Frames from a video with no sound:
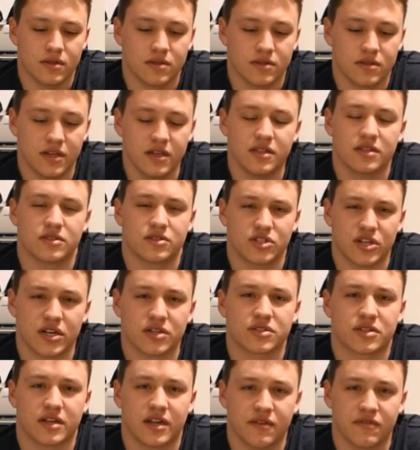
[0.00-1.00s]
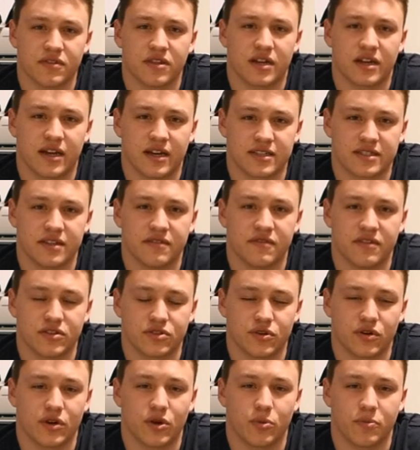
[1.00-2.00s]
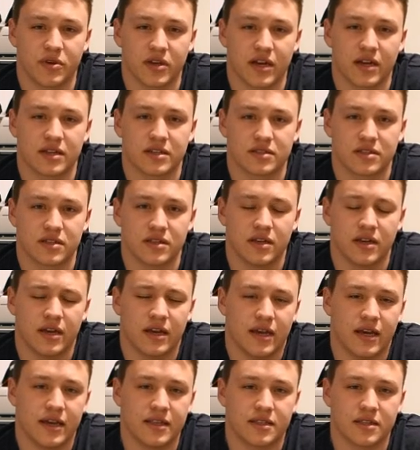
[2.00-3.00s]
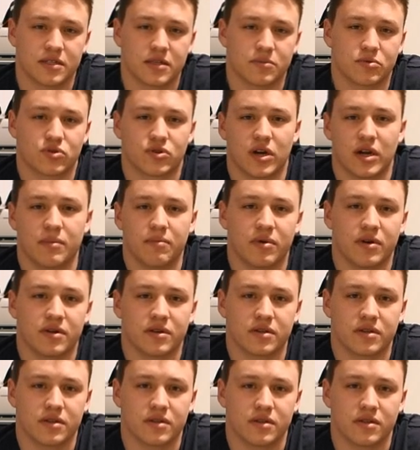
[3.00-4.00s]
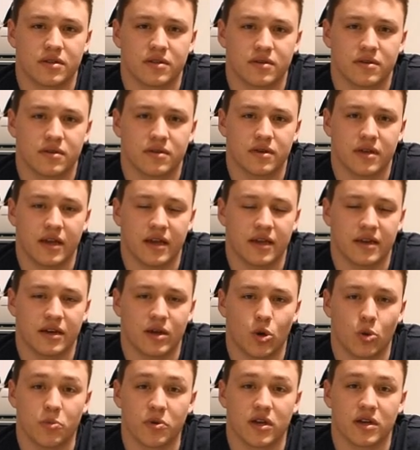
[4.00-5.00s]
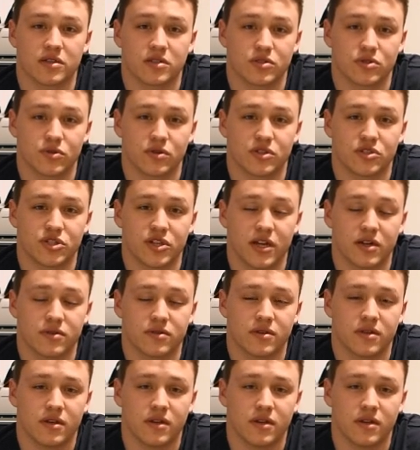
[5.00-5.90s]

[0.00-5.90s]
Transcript: yeah, the channel's going to have a lot of activity, so I hope you guys hit the subscribe button, and I hope you guys enjoy the channel.